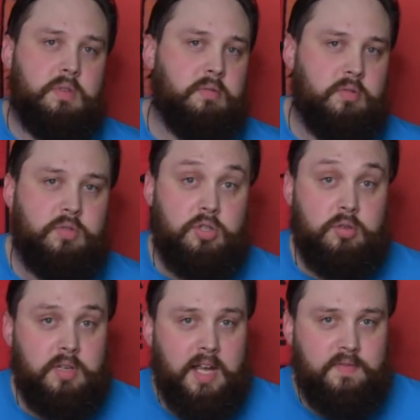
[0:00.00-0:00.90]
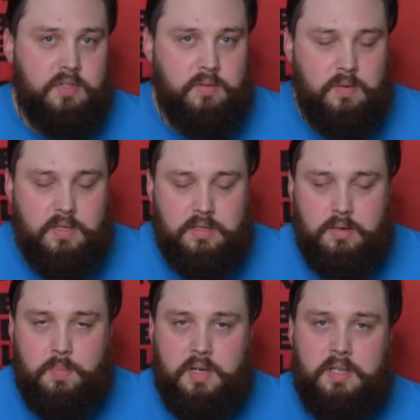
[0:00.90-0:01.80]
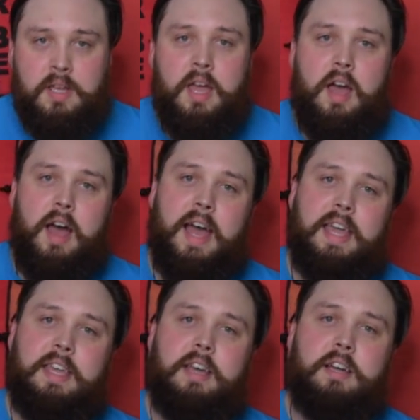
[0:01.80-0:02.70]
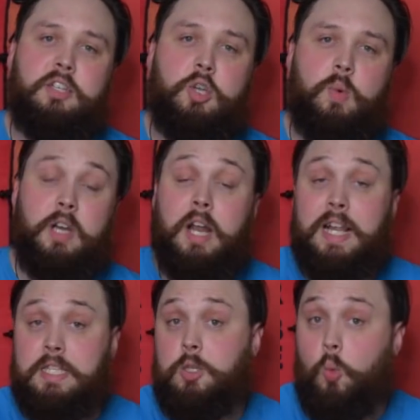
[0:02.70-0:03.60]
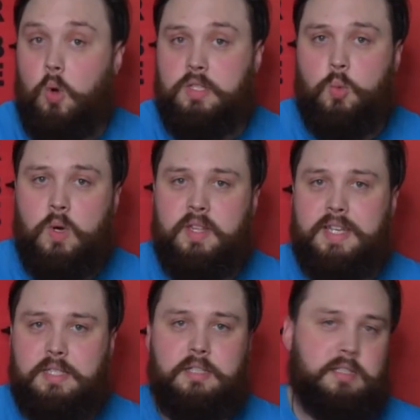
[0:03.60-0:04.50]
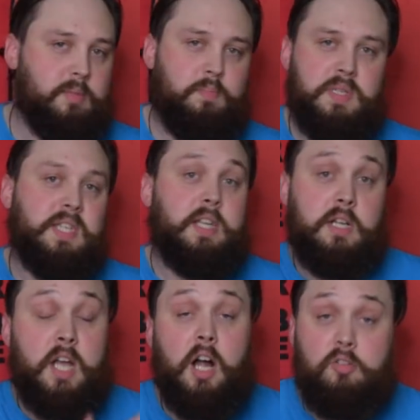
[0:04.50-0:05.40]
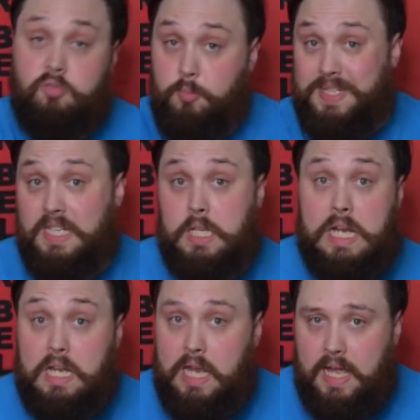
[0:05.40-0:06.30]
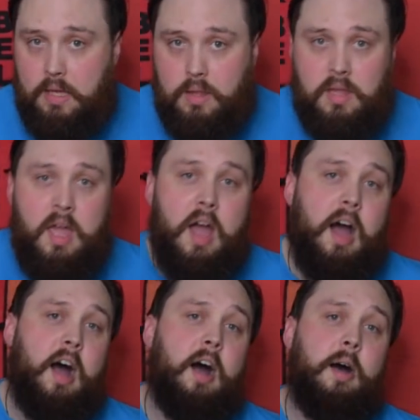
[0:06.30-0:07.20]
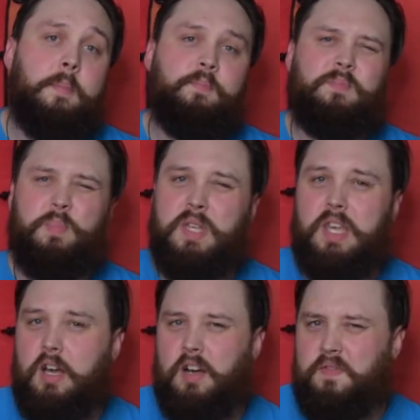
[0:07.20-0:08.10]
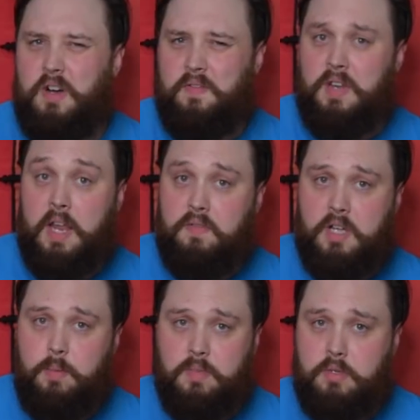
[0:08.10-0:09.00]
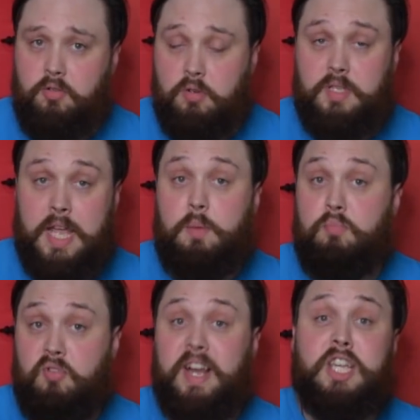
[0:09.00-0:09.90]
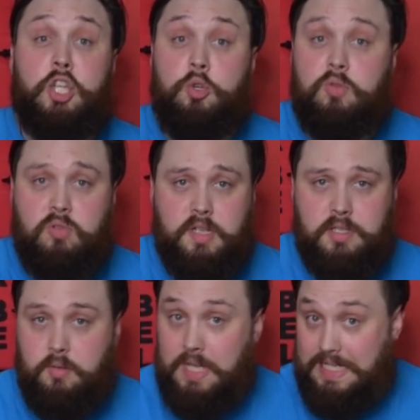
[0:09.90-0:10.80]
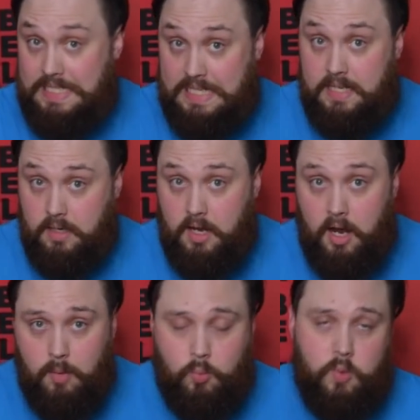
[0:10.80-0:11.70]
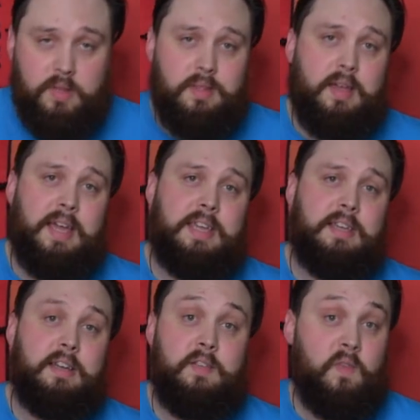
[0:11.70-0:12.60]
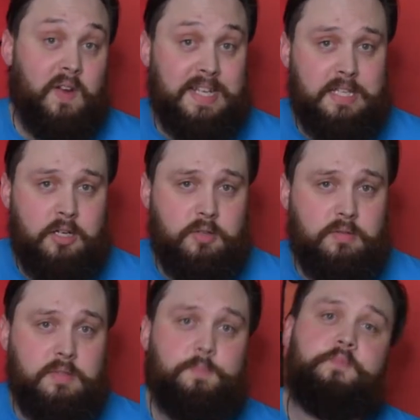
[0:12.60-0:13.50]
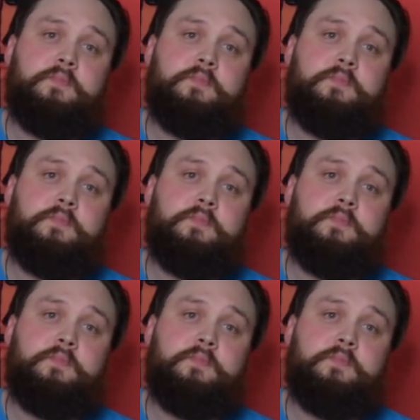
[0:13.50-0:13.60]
you shouldn't have to sort of buy a new unless you want one that's a particular colour or a particular length. But yeah, I've never come across a brand new dry suit that didn't come with a inflator hose.